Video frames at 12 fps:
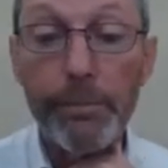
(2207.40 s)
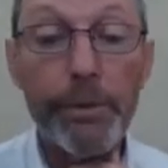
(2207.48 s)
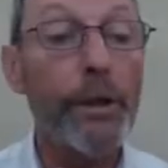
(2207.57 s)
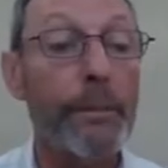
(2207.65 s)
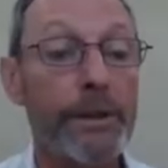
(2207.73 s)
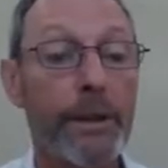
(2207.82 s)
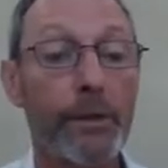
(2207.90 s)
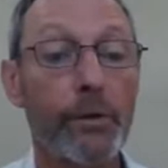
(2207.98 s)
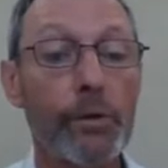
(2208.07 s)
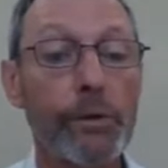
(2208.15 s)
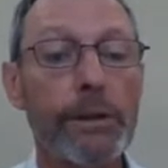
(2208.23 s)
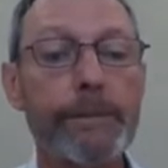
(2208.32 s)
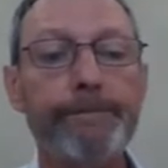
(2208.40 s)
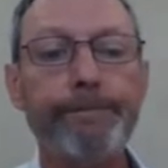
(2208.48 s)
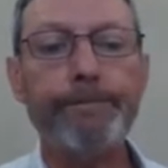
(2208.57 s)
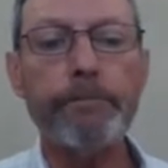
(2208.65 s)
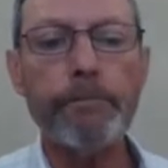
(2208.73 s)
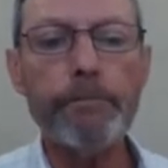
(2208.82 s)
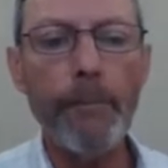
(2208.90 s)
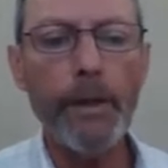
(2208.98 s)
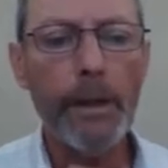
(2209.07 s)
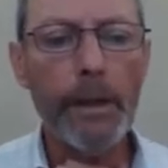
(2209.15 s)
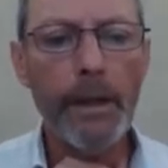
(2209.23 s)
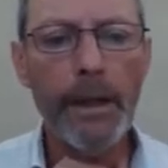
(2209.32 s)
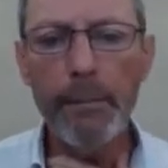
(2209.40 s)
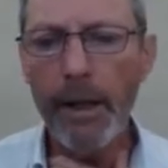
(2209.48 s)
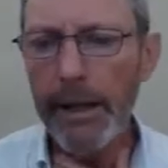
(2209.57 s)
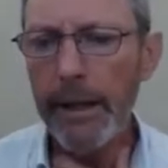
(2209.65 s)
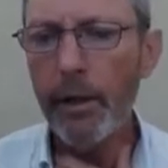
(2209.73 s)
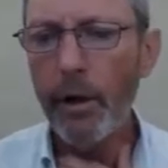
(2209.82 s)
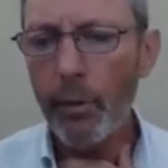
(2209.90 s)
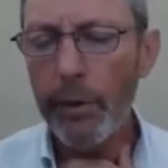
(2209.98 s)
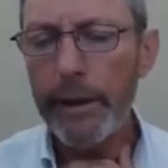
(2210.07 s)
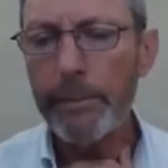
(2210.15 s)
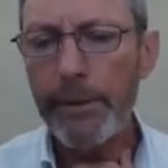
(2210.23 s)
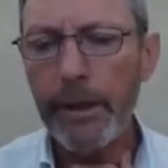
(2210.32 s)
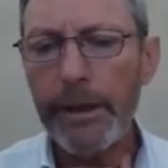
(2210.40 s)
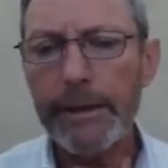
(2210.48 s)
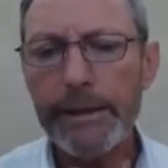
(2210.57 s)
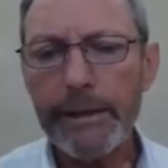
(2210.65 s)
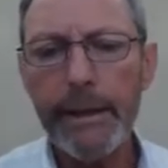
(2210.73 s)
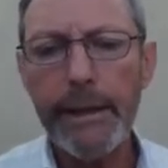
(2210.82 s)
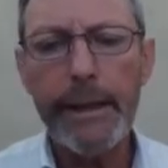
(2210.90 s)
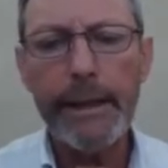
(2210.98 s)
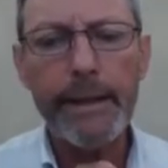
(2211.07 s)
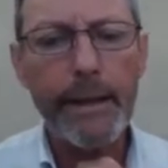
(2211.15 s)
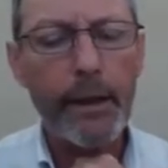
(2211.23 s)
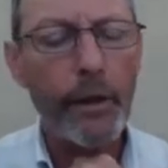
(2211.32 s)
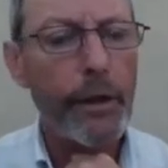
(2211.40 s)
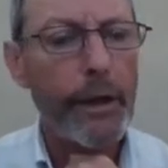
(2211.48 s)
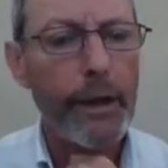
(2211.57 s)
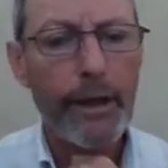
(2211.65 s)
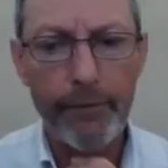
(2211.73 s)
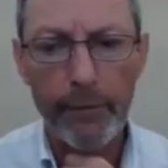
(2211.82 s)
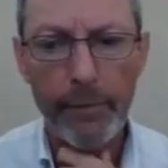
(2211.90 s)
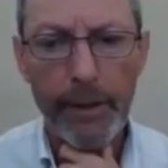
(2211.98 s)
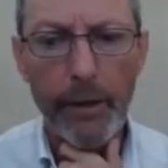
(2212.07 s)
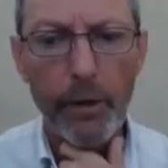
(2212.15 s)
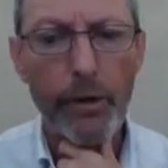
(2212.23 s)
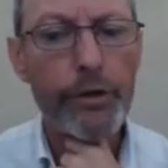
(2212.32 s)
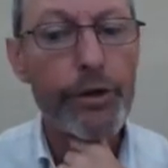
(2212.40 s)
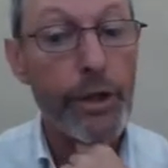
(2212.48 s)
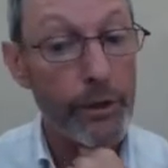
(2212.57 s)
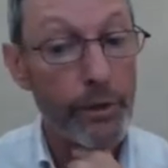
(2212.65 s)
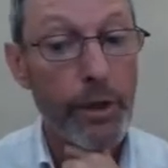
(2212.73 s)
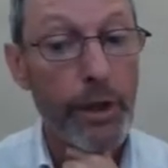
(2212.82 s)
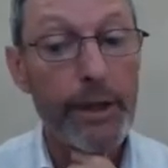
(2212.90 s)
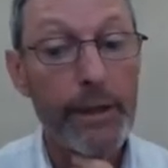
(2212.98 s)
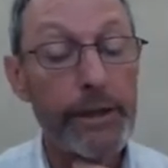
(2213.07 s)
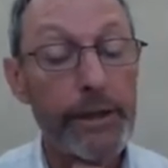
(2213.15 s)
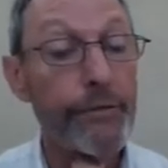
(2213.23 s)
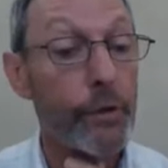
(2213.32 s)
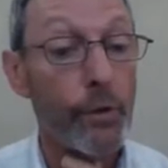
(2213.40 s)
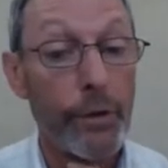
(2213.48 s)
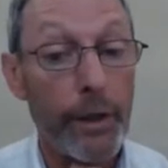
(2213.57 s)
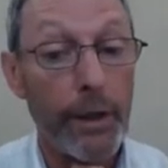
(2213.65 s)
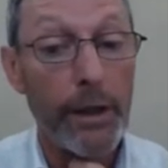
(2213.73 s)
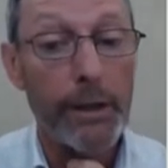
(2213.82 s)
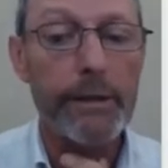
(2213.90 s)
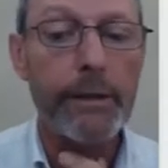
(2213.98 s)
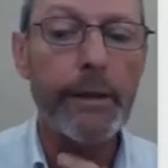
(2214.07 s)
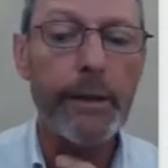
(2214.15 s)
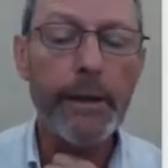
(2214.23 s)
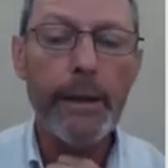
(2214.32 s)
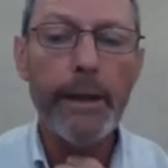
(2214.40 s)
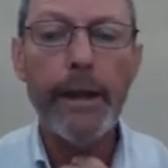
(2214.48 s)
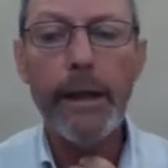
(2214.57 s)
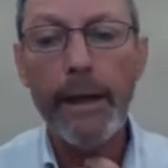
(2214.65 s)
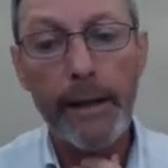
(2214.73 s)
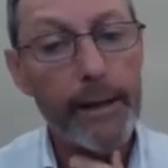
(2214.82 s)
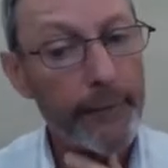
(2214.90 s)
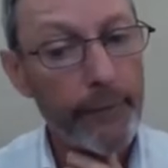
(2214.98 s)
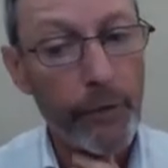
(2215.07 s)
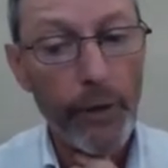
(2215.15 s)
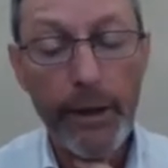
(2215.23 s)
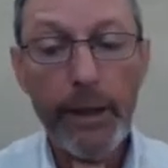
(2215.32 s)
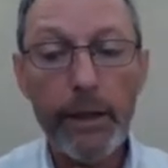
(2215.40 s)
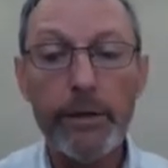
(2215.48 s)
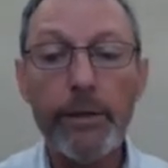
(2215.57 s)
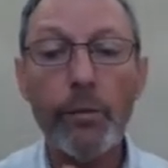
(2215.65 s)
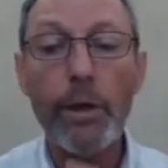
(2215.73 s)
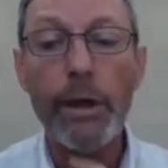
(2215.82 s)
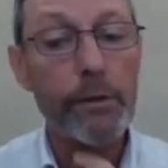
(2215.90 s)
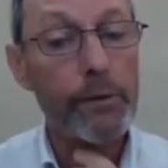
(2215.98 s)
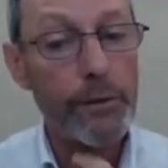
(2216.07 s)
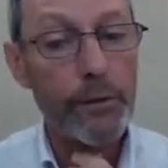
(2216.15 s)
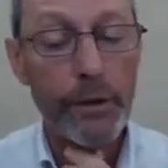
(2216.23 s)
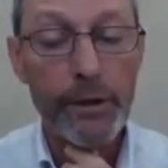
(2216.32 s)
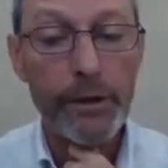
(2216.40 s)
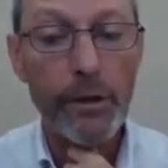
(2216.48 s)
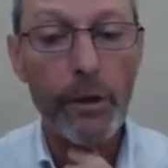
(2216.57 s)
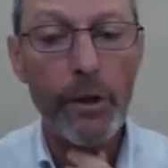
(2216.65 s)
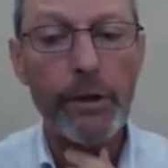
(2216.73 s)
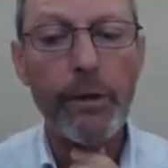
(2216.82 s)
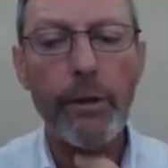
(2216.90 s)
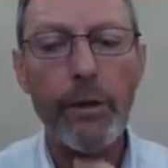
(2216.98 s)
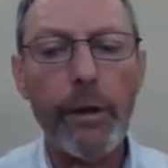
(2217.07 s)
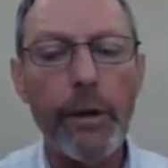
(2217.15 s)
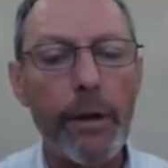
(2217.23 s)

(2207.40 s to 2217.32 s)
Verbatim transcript: and permitting order. Himalayan knotweed prior to that had only ever been on Schedule 9 list for the Northern Ireland, uh, not in England and Wales, not in Scotland.